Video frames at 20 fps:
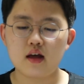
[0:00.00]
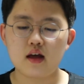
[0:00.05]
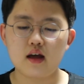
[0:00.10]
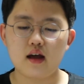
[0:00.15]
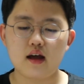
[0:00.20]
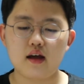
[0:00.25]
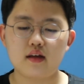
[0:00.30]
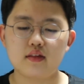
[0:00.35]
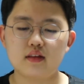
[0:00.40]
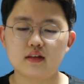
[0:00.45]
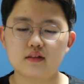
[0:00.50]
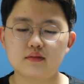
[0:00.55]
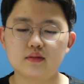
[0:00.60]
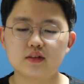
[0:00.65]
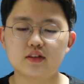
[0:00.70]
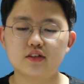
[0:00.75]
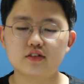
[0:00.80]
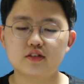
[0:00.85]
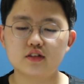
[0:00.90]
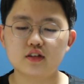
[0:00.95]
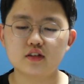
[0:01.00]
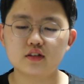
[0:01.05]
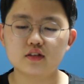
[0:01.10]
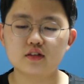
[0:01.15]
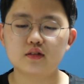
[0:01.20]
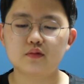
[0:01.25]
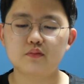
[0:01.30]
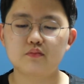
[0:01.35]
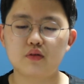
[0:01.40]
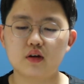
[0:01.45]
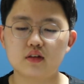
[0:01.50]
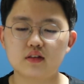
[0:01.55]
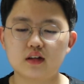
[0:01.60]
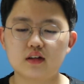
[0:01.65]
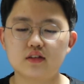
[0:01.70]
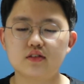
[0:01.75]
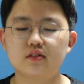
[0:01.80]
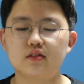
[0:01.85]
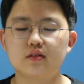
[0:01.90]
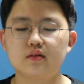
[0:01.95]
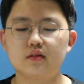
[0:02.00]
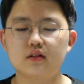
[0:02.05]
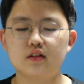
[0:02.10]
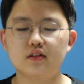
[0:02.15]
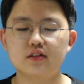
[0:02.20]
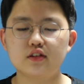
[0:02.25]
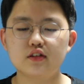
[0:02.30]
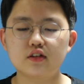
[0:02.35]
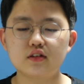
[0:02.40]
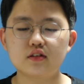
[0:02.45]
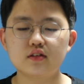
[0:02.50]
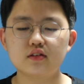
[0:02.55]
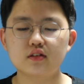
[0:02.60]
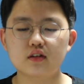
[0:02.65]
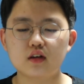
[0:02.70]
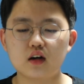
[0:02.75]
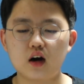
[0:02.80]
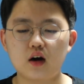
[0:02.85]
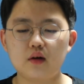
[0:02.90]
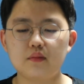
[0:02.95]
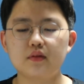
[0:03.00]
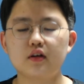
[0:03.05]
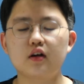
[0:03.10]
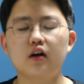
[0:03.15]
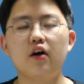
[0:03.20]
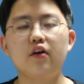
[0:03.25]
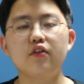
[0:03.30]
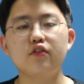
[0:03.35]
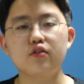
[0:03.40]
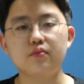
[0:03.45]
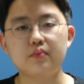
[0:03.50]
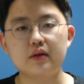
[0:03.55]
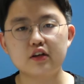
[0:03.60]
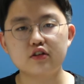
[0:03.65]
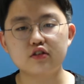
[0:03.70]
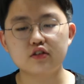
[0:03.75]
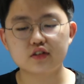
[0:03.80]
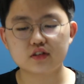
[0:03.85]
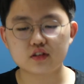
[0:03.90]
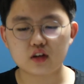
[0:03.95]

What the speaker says: And the students' countermeasures